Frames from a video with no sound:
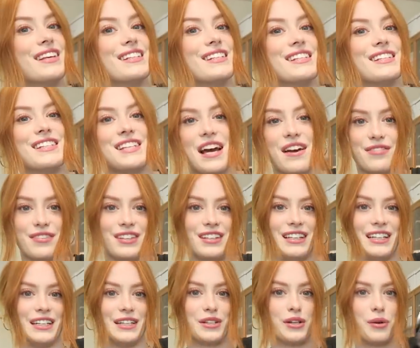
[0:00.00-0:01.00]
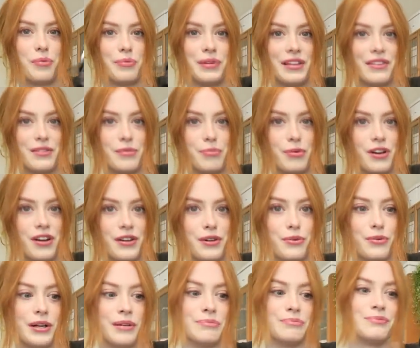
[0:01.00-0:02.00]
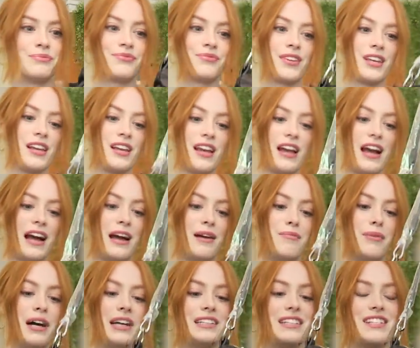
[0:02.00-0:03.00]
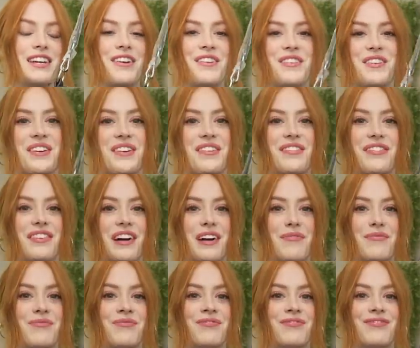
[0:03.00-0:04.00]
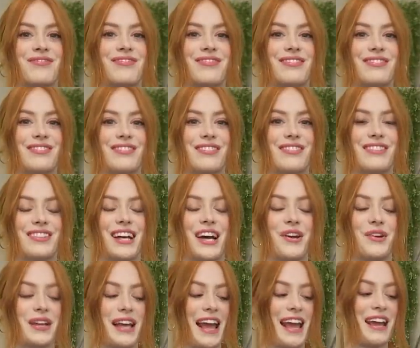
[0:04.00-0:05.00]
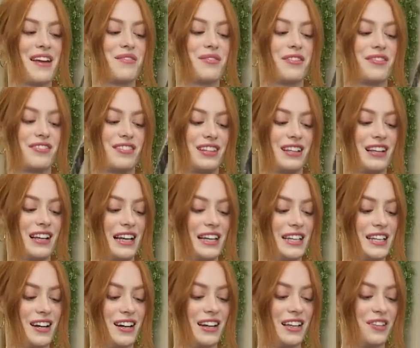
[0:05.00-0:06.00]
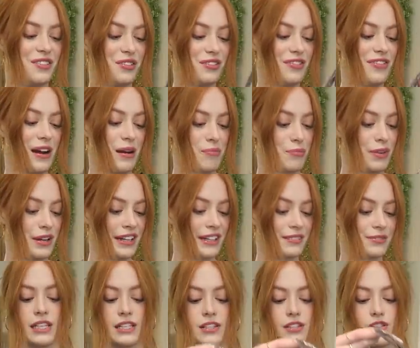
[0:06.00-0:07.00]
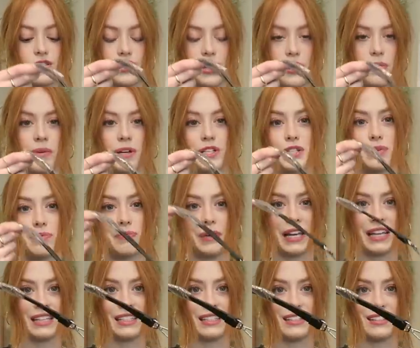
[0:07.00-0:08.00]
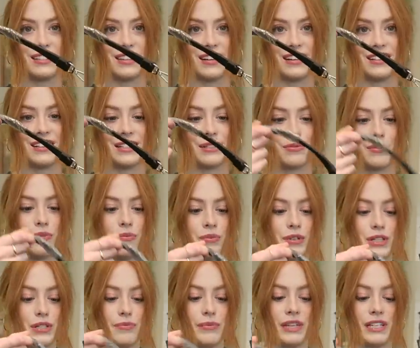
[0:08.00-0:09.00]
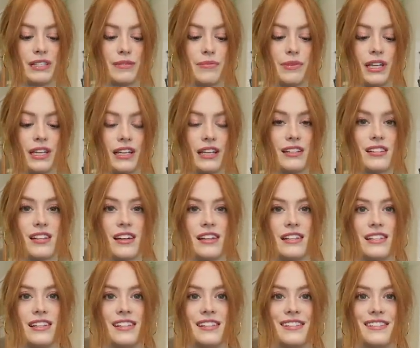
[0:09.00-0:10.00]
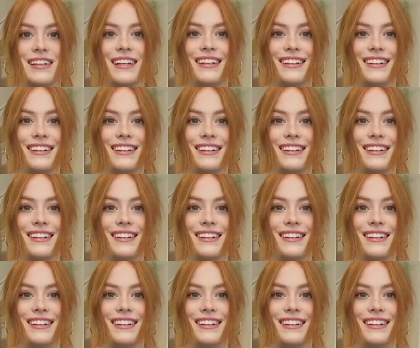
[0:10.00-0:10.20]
This is definitely a copy of the Prada one. I don't know if I'm okay with the like nylon fabric. There's so much space inside this one, which makes me excited.